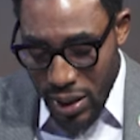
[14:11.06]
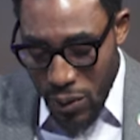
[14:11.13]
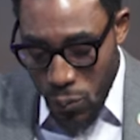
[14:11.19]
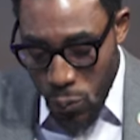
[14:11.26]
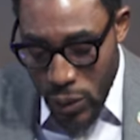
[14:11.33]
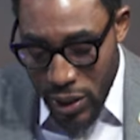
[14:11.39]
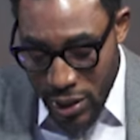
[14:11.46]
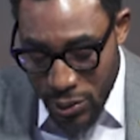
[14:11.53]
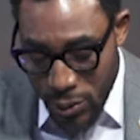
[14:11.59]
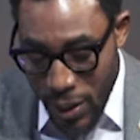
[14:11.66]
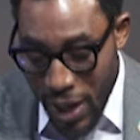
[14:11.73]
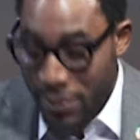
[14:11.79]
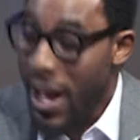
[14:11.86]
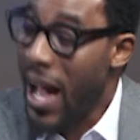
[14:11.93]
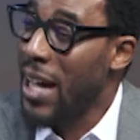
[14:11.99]
We need to
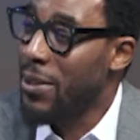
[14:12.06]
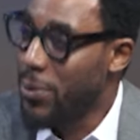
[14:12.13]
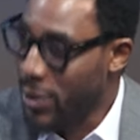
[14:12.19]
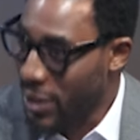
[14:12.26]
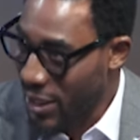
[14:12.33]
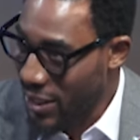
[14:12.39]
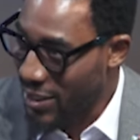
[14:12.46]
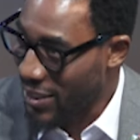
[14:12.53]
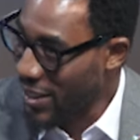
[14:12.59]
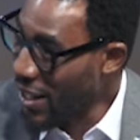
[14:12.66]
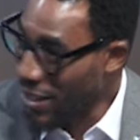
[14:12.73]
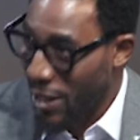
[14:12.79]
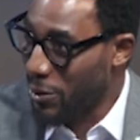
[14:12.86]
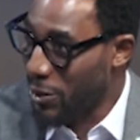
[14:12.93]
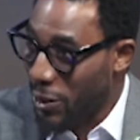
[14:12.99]
have advocates,
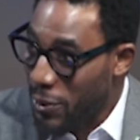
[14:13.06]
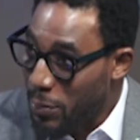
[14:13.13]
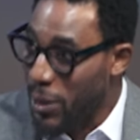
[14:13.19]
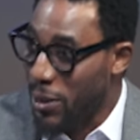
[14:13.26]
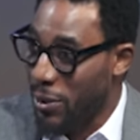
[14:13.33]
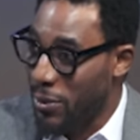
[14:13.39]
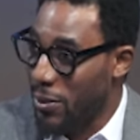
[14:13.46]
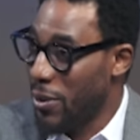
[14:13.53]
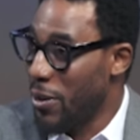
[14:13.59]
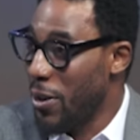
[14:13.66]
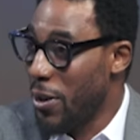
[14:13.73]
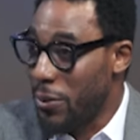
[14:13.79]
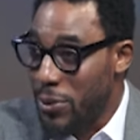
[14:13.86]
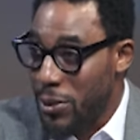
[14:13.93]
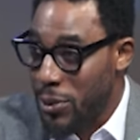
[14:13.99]
and I'll just speak of
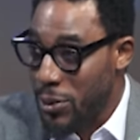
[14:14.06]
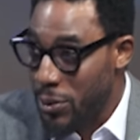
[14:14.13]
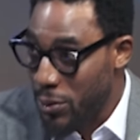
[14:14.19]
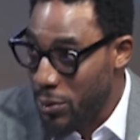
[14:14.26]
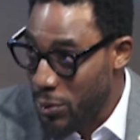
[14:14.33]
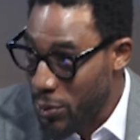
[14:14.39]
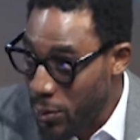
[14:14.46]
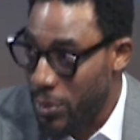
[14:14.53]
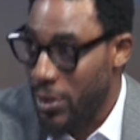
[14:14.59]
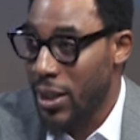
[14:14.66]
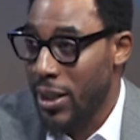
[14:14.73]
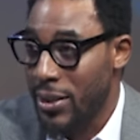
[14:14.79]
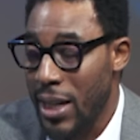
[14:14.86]
two things.